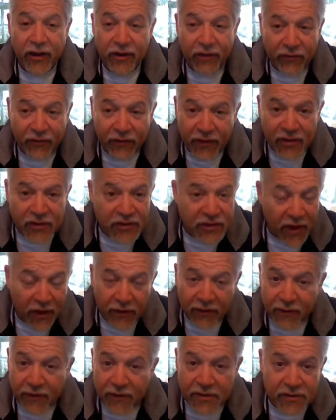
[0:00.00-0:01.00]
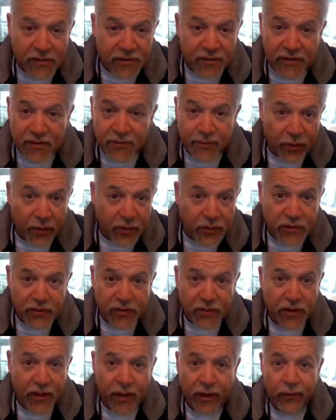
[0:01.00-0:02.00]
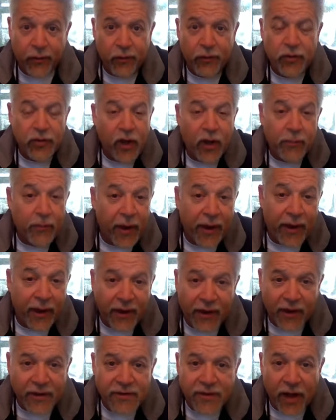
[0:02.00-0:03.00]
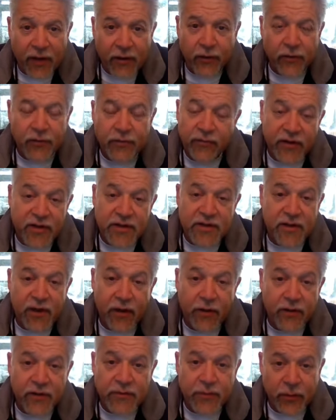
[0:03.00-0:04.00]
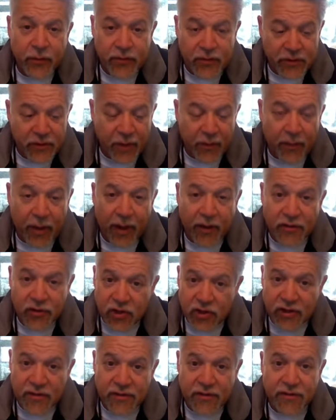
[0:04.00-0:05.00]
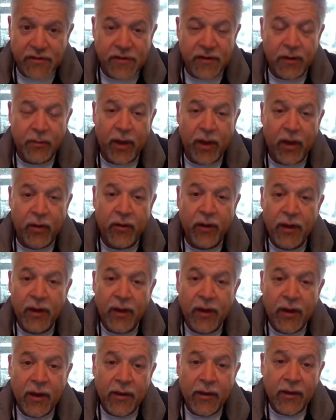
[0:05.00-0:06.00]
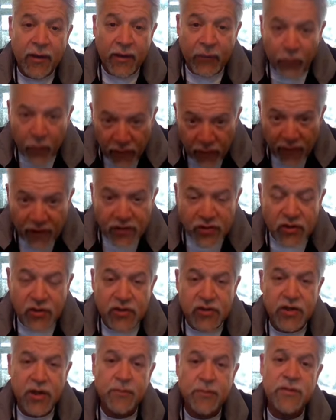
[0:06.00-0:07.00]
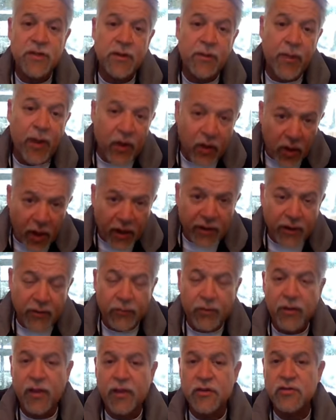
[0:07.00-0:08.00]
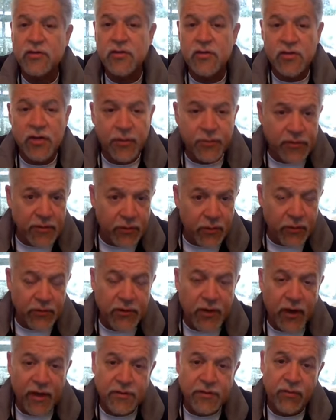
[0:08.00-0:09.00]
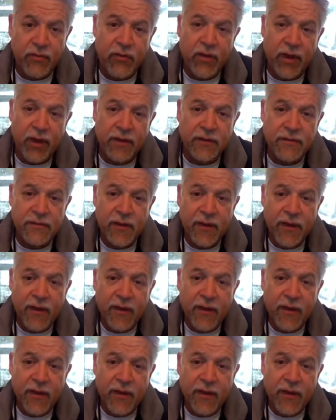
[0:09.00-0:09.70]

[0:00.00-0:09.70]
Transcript: He finished telling this this person, I don't know, young man, I guess, I don't know, finished telling this person about Jesus and about relationships and about godly relationships and those kinds of things.